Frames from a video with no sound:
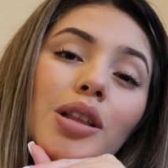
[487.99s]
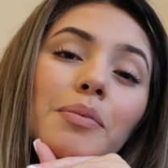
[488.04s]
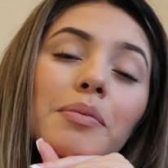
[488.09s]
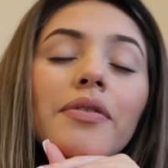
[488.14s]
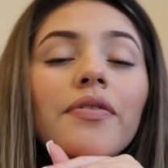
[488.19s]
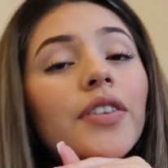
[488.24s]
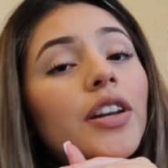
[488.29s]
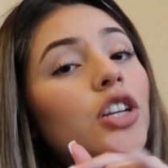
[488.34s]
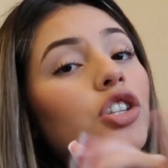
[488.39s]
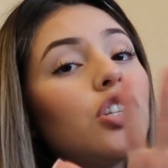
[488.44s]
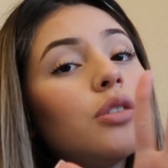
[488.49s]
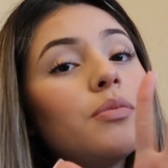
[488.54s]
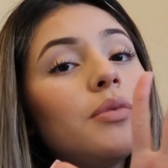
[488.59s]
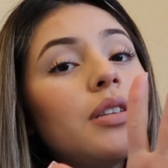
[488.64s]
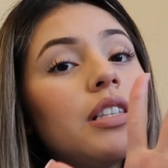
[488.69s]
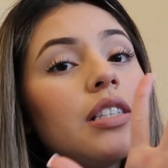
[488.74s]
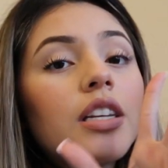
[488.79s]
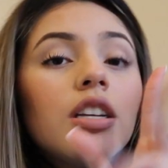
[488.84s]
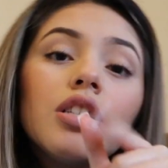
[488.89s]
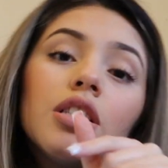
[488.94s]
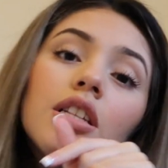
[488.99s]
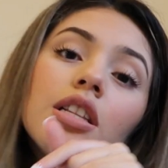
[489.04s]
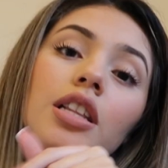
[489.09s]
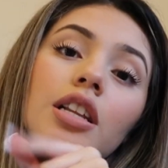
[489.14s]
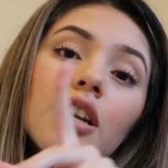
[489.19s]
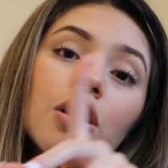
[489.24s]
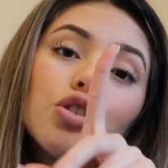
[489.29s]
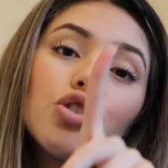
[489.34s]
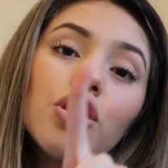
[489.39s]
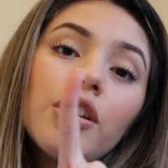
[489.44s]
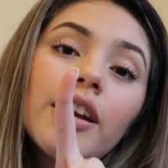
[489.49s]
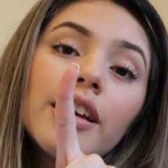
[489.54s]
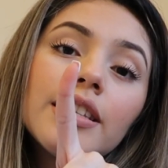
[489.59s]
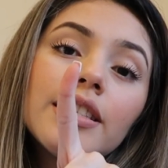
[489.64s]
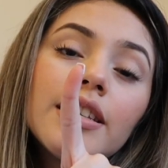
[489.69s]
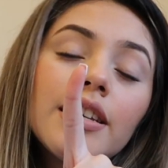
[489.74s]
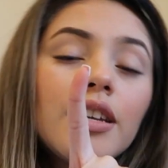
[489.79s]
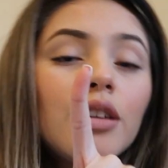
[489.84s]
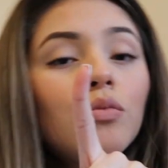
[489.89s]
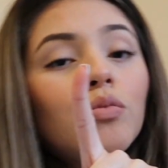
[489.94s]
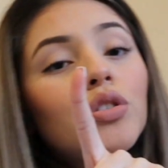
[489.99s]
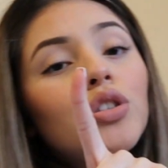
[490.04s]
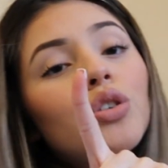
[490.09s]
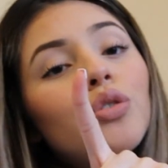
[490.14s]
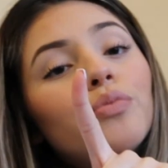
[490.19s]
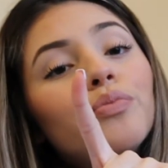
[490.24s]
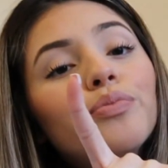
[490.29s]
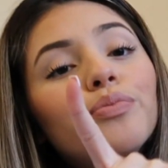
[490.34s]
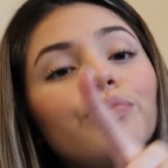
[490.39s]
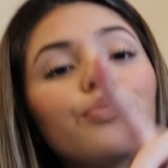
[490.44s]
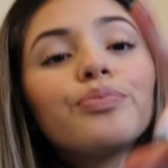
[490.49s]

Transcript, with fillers: let me finish up these nails and then I'll show you guys the end result.